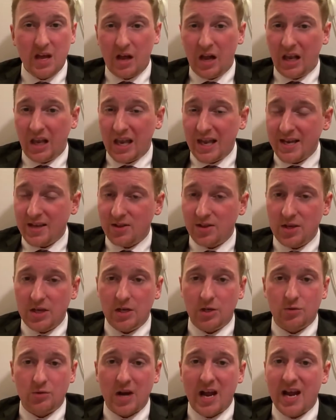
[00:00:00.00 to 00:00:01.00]
a lengthy
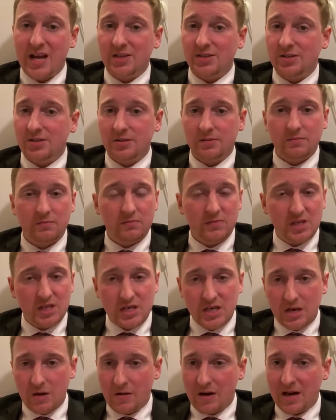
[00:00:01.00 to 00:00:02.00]
address.
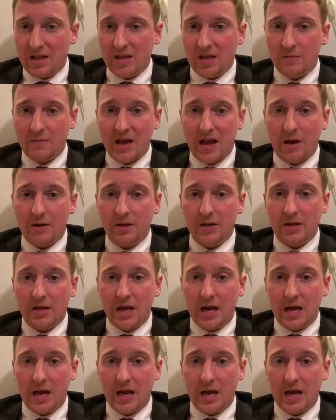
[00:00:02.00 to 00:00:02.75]
Didn't hear anything about it.